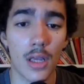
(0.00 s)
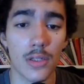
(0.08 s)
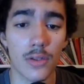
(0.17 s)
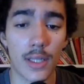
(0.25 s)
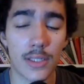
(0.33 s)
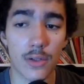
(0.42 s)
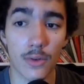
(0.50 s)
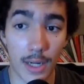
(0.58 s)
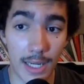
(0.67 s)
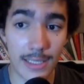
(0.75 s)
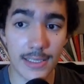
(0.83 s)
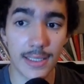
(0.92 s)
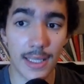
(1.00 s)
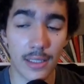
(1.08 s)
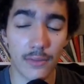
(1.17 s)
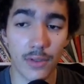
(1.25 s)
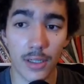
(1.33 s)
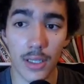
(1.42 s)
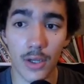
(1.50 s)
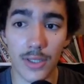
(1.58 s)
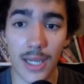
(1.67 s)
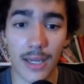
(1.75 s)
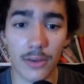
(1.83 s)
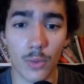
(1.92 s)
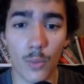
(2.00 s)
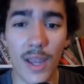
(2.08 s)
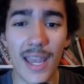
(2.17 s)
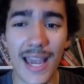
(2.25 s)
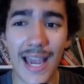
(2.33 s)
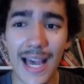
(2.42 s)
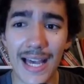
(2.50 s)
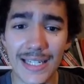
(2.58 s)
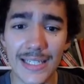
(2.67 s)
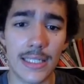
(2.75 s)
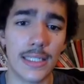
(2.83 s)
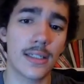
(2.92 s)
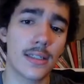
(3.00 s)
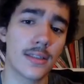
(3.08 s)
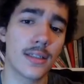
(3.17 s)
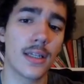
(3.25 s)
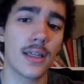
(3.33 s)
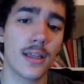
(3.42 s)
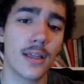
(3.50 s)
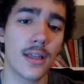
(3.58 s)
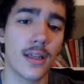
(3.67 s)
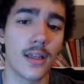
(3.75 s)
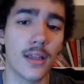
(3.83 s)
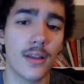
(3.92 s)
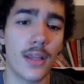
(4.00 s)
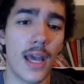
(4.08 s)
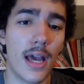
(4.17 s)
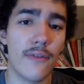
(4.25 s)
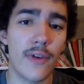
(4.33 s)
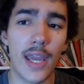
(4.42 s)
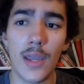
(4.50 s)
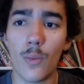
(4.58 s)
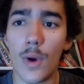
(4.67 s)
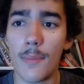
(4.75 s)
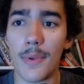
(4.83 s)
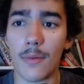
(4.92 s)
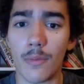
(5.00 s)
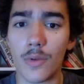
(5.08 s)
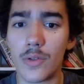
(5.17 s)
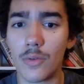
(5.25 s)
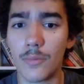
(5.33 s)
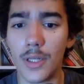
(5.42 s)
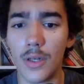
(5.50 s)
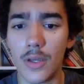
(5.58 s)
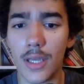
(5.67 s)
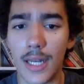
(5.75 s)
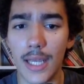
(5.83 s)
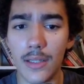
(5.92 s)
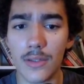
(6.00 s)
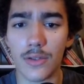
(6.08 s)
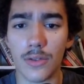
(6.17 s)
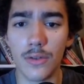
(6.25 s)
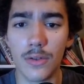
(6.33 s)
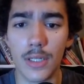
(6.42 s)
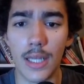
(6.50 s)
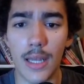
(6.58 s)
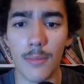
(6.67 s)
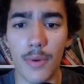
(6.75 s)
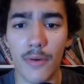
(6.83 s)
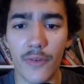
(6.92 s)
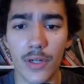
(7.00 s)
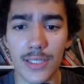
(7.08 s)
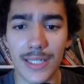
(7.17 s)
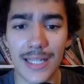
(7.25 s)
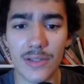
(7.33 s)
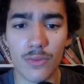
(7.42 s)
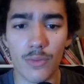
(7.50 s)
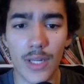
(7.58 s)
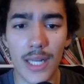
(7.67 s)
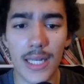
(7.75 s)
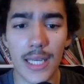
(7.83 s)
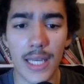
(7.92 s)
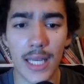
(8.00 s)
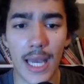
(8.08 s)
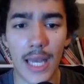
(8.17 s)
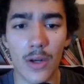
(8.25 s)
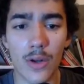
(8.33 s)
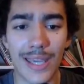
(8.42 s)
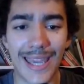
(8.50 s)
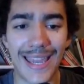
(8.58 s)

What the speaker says: So that's great that they've got that out the way, and they have a white which we'll be looking into. But first, let's read and look